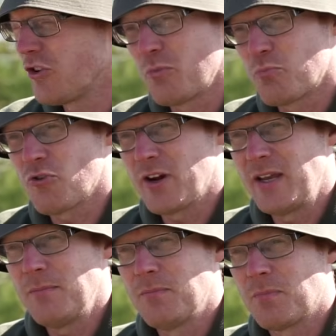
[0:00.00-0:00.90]
to the
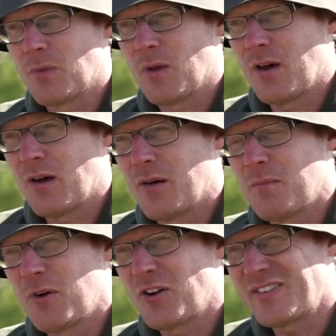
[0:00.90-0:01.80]
bream,
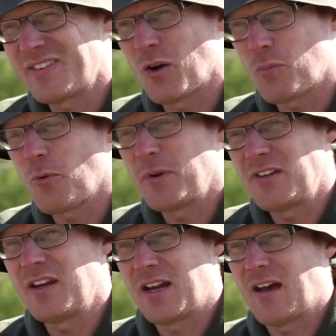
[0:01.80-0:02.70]
I probably
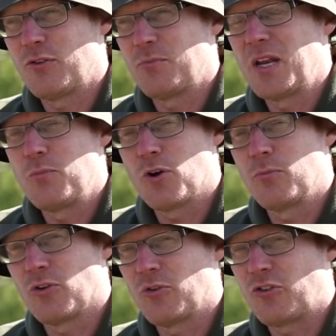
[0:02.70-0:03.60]
didn't have as many
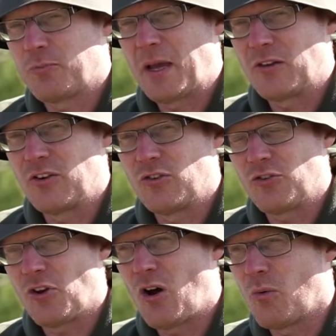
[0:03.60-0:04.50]
breams as I was expecting
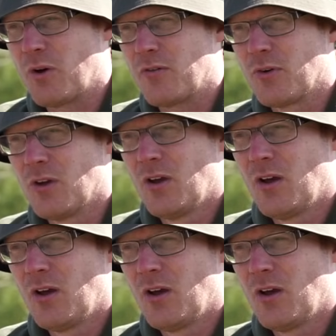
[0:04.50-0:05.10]
to start with.